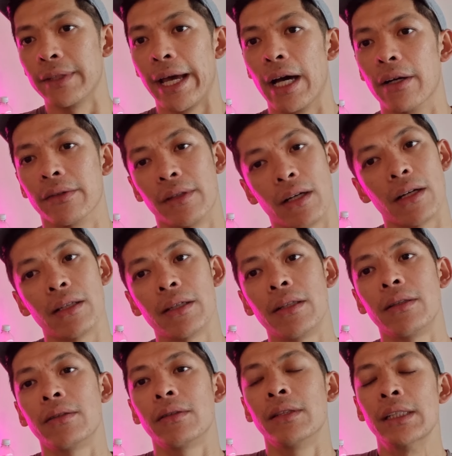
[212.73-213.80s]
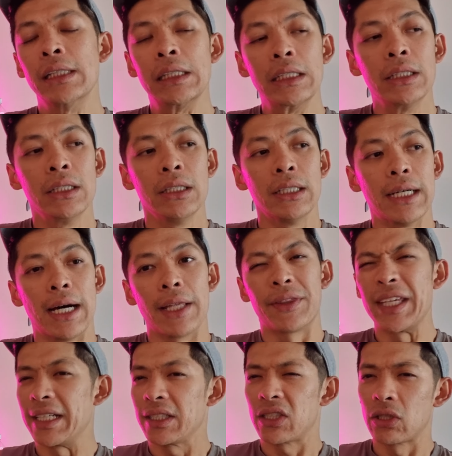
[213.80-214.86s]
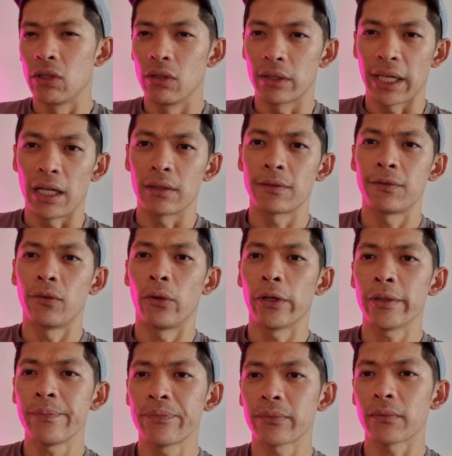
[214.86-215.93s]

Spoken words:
Now, there are little things to look out for.